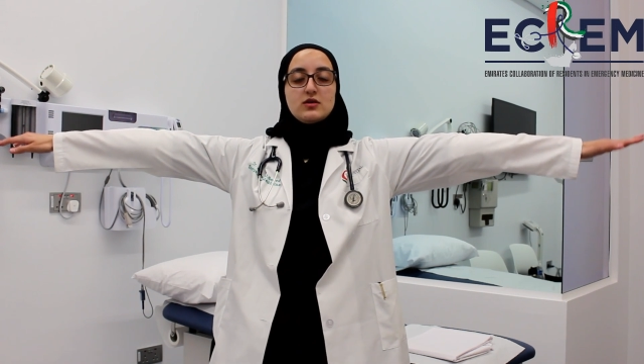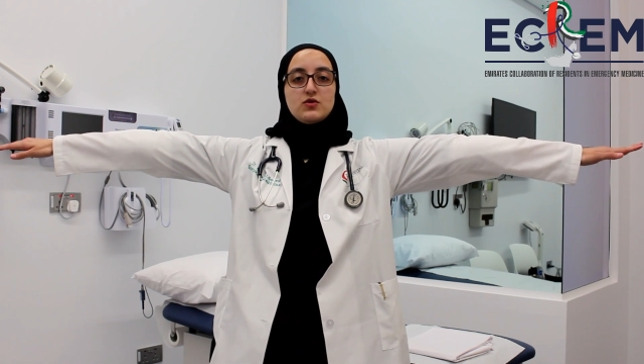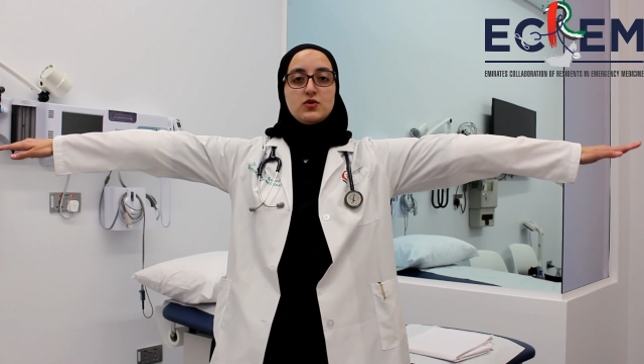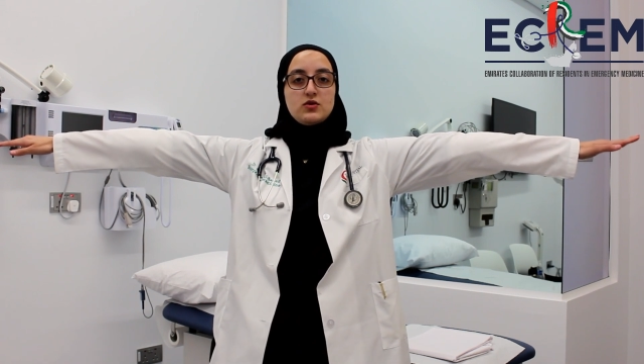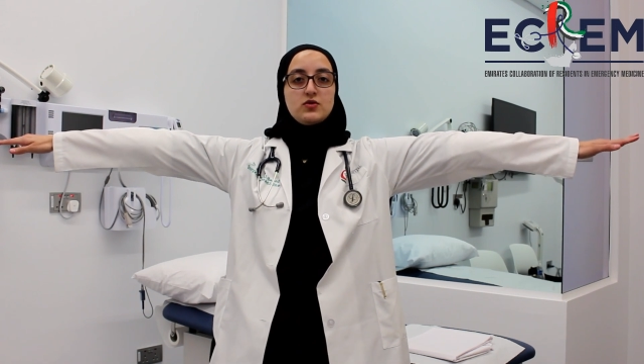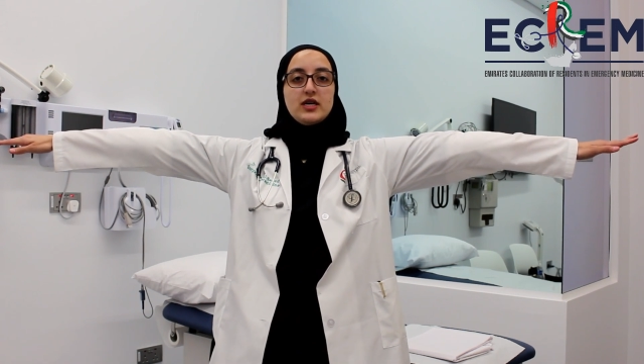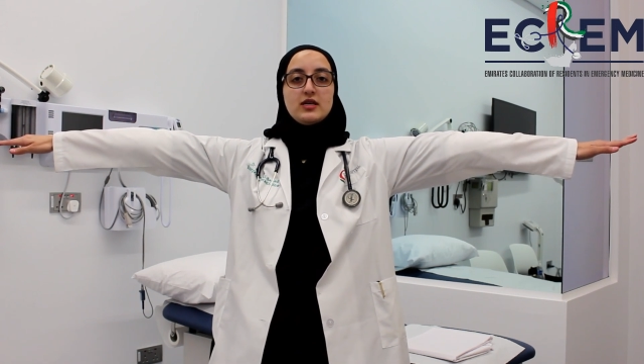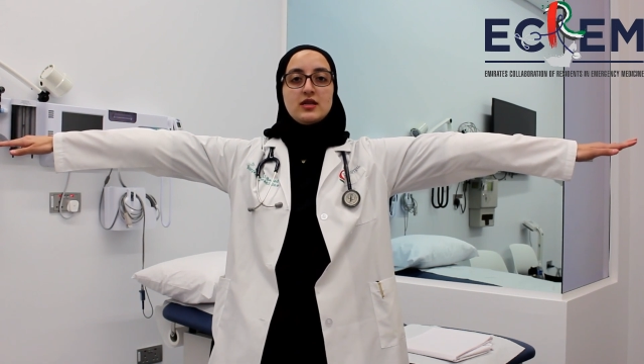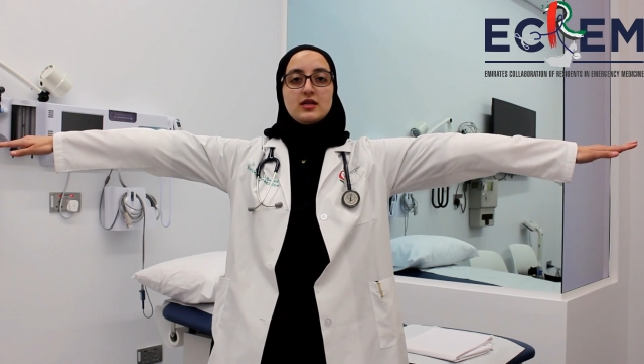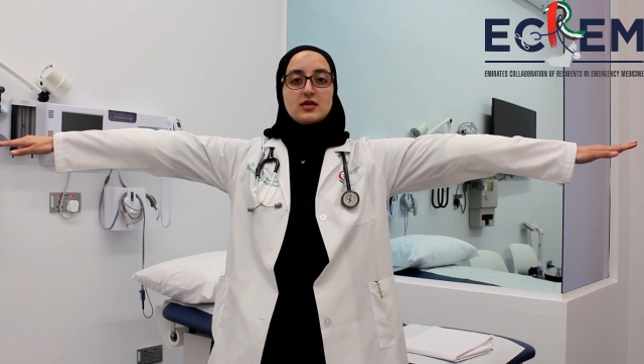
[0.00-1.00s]

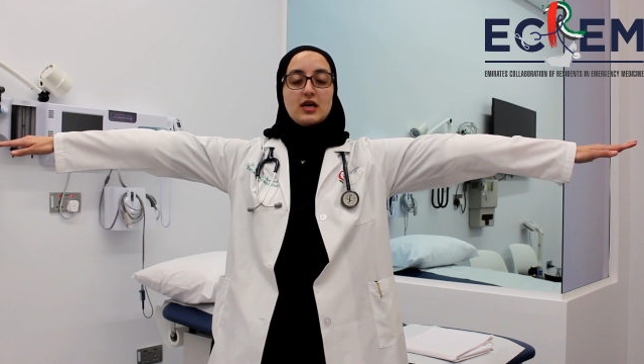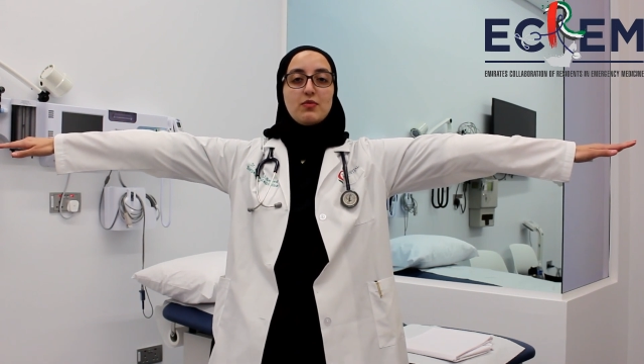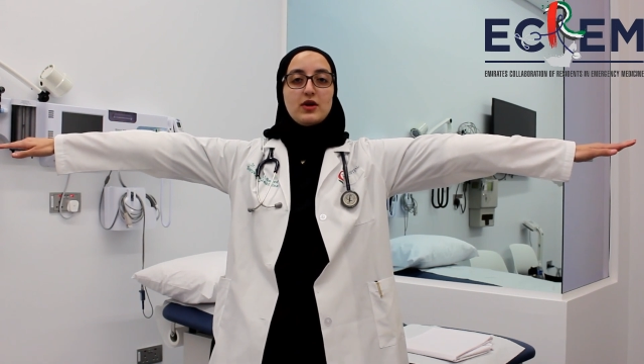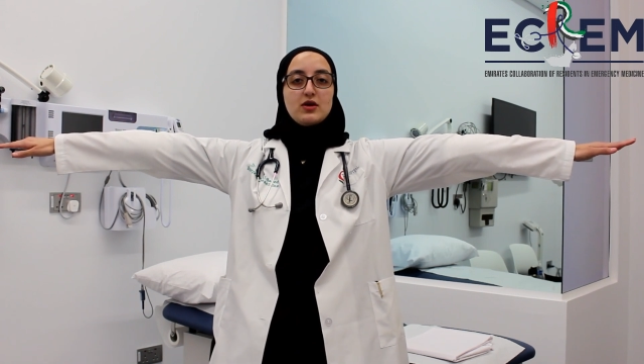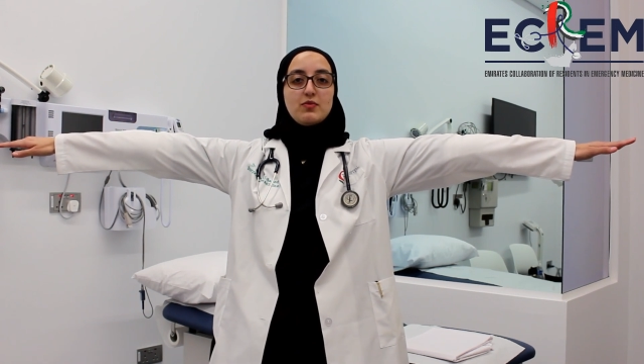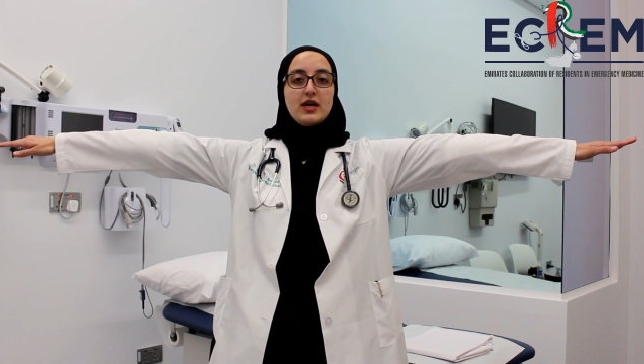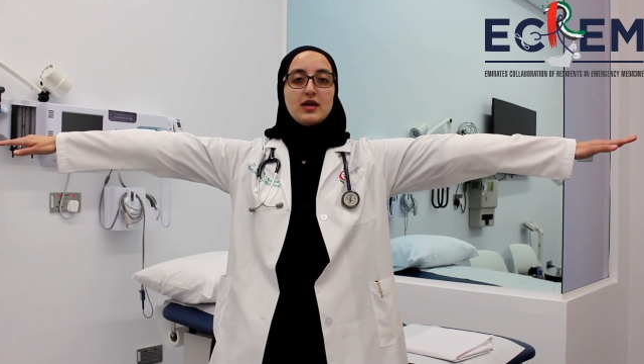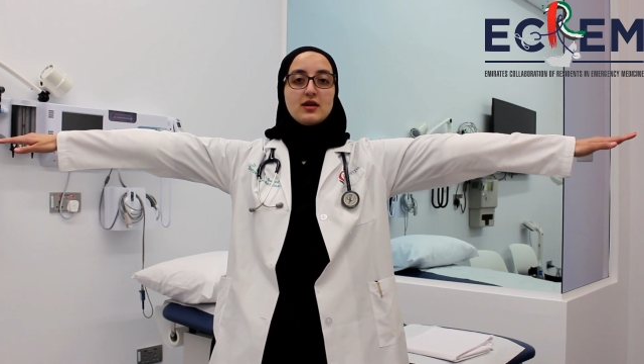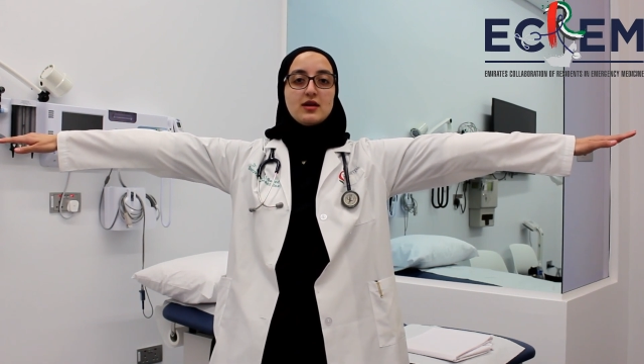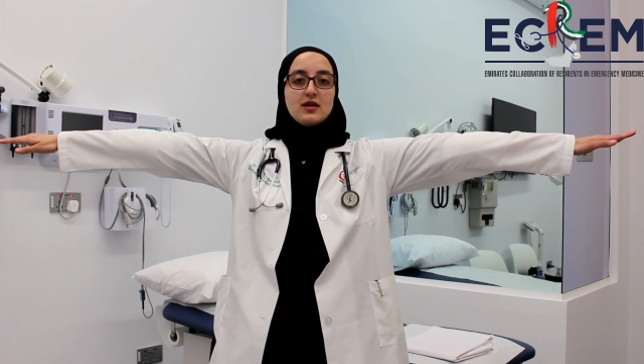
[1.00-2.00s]
straight in the scapular
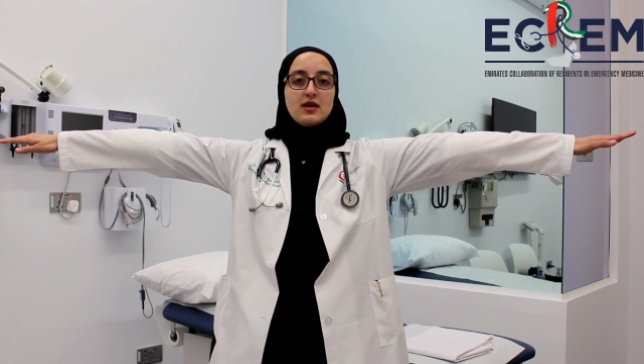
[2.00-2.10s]
plane